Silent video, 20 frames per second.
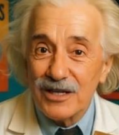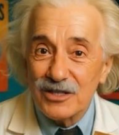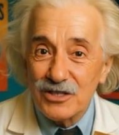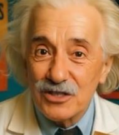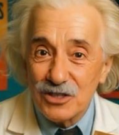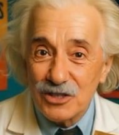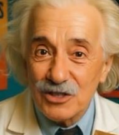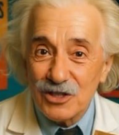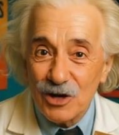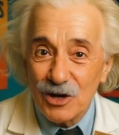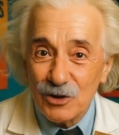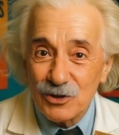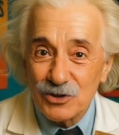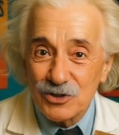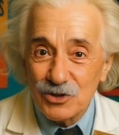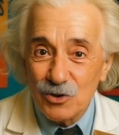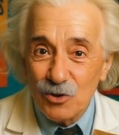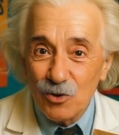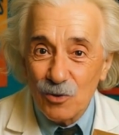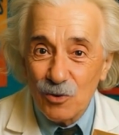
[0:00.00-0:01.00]
does
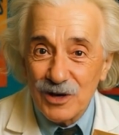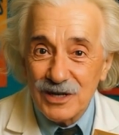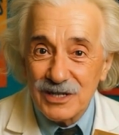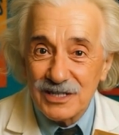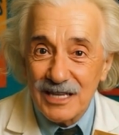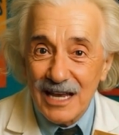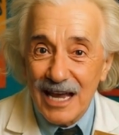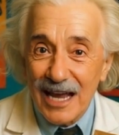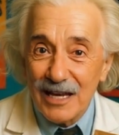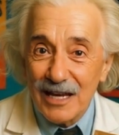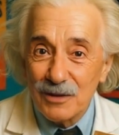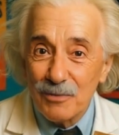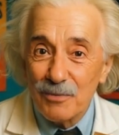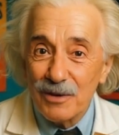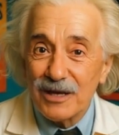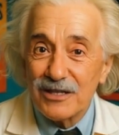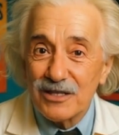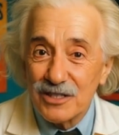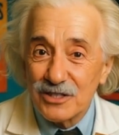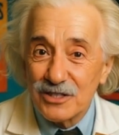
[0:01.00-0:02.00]
toast always land
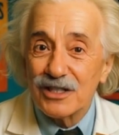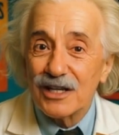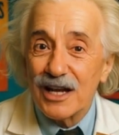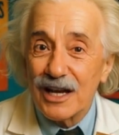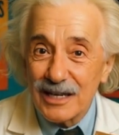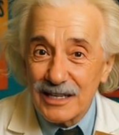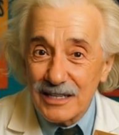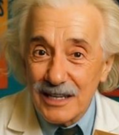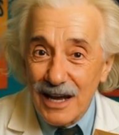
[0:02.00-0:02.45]
butter side